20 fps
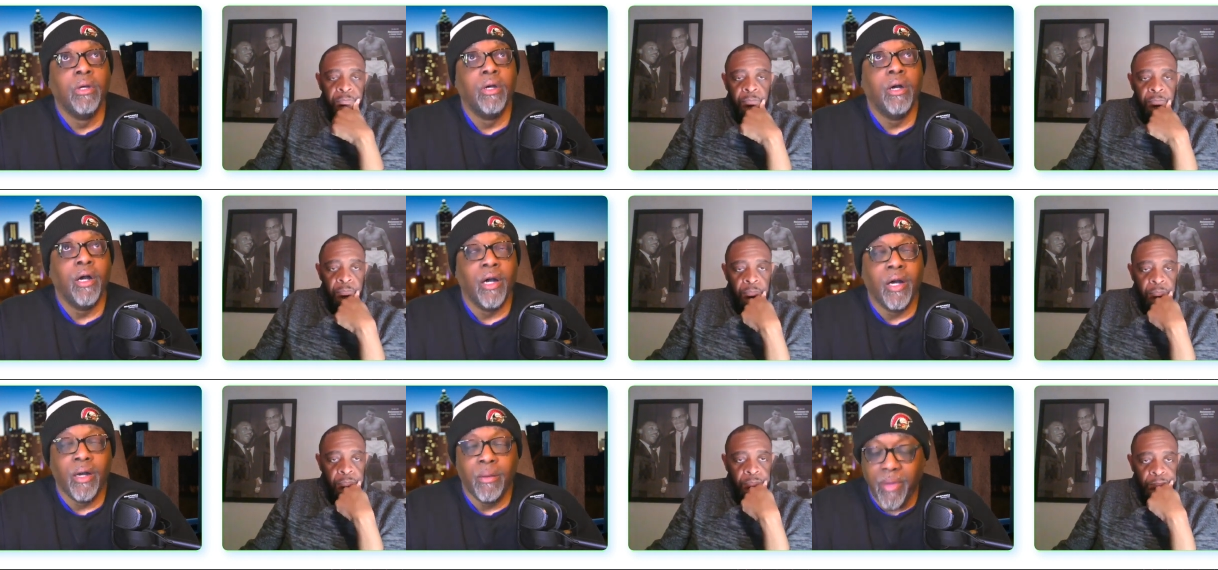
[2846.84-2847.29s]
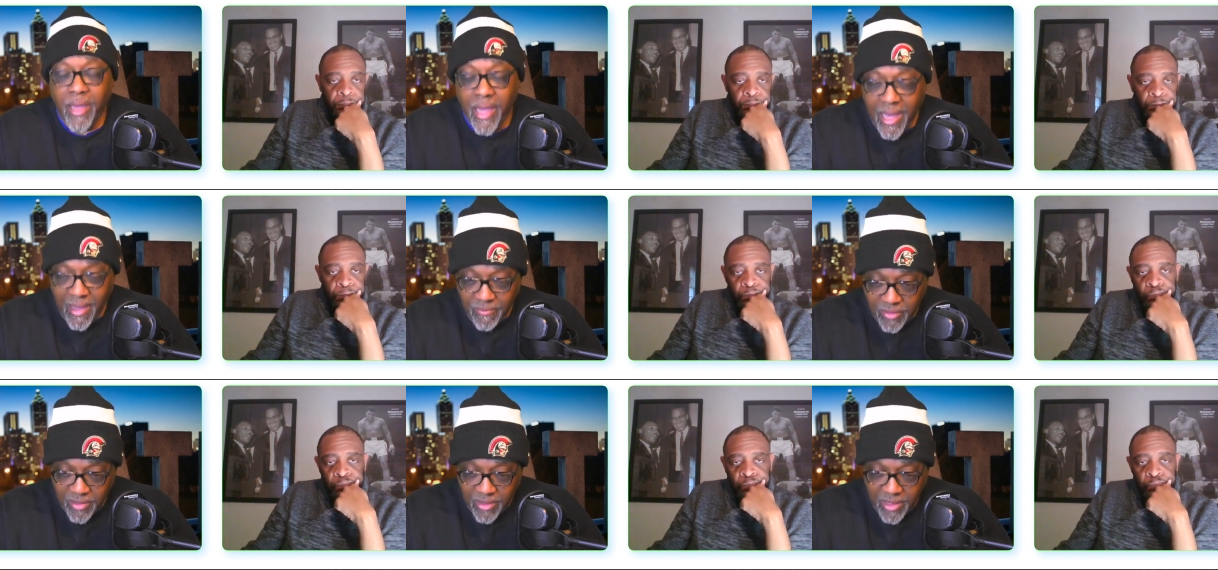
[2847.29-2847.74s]
Speaker 1: um,
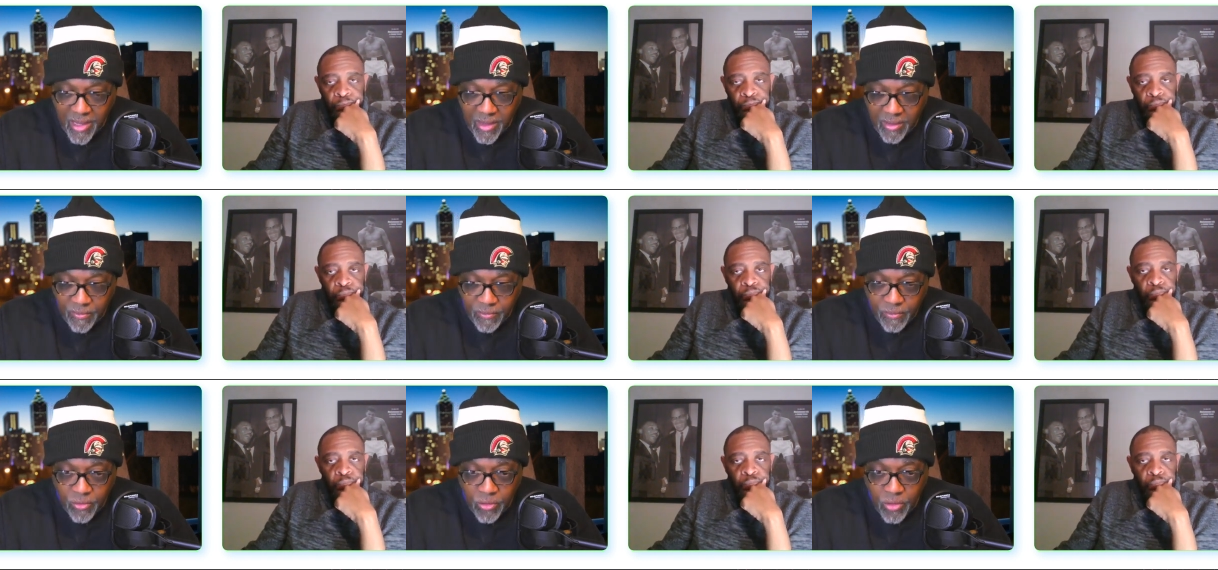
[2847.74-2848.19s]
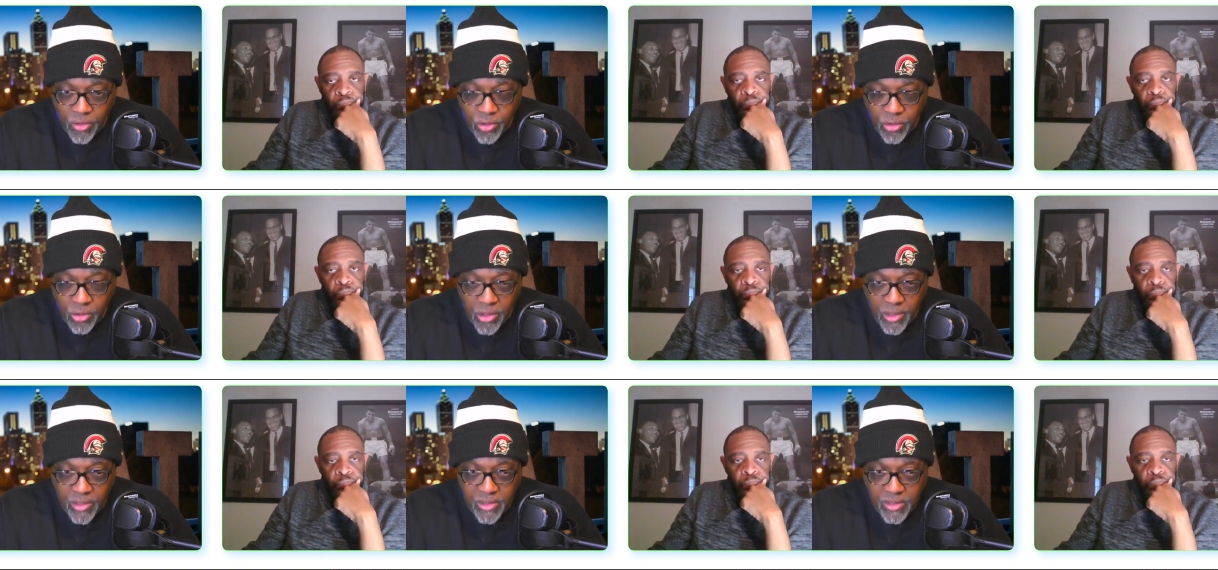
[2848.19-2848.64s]
advocate for an
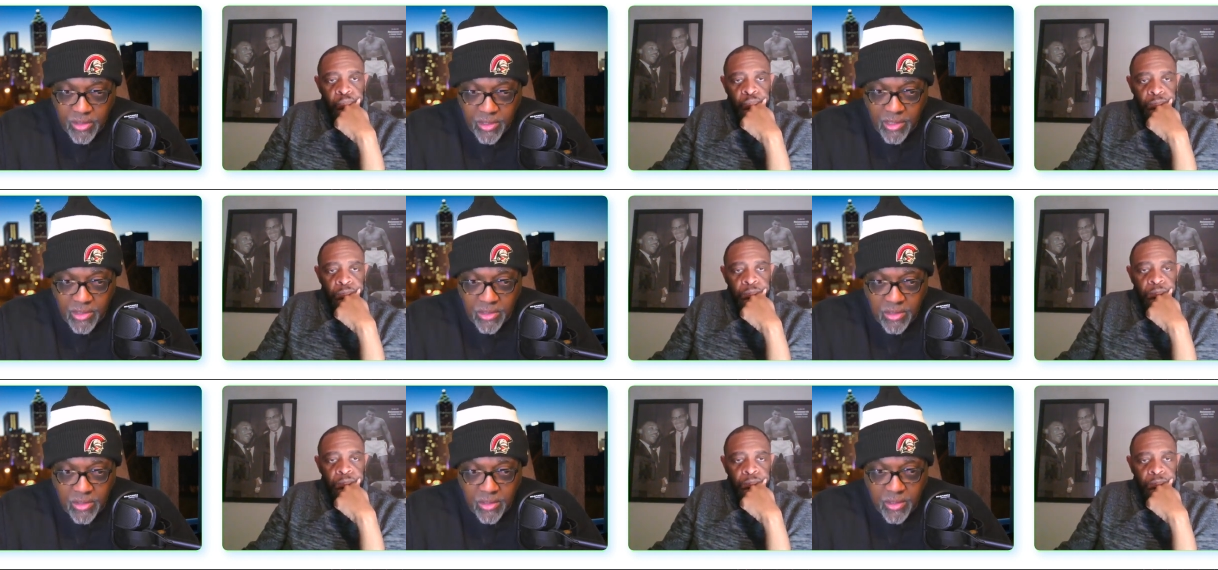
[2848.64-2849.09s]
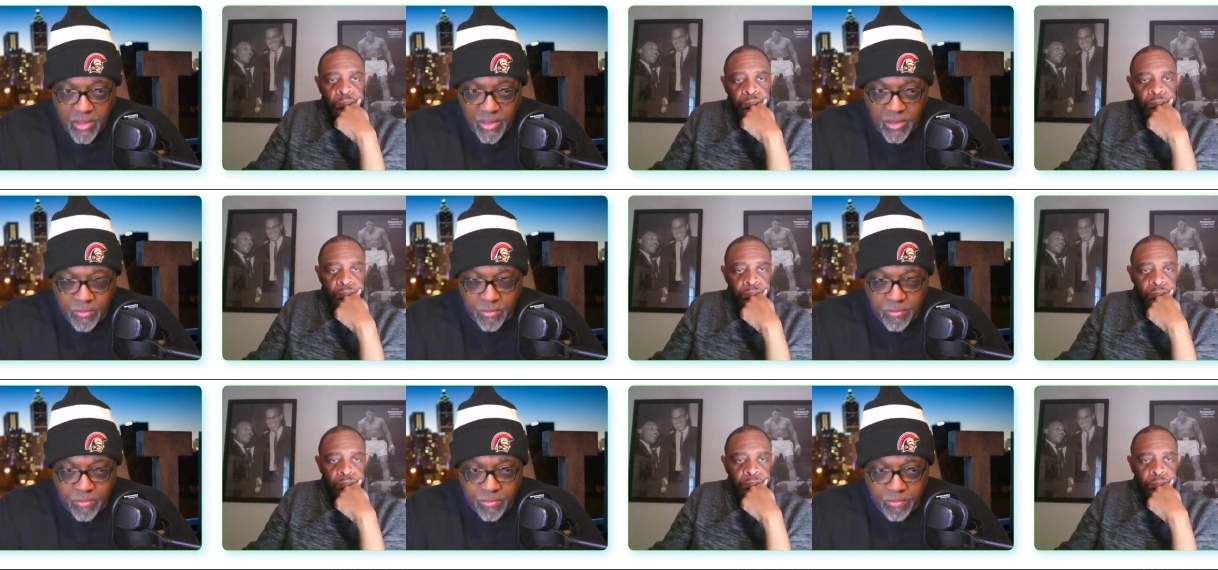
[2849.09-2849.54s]
organization
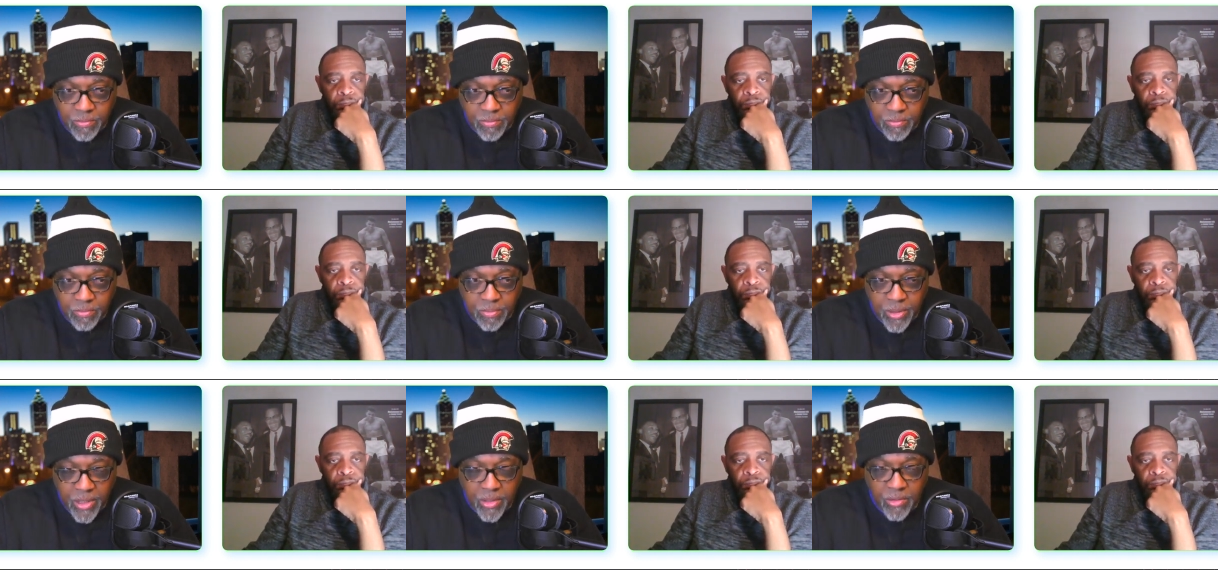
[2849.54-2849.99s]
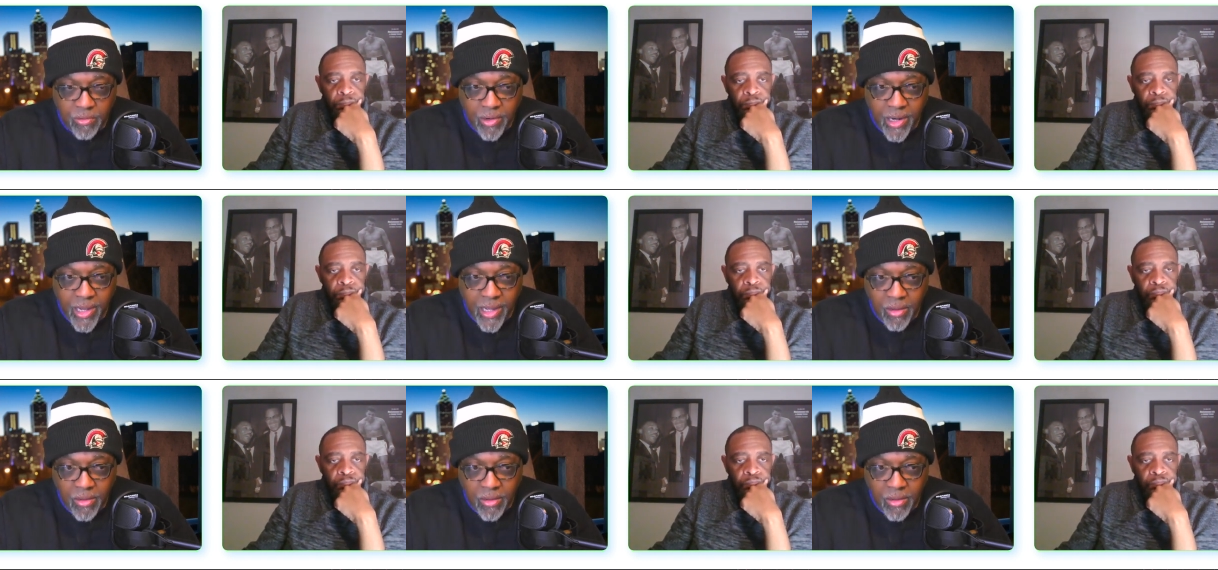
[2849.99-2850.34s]
that's been around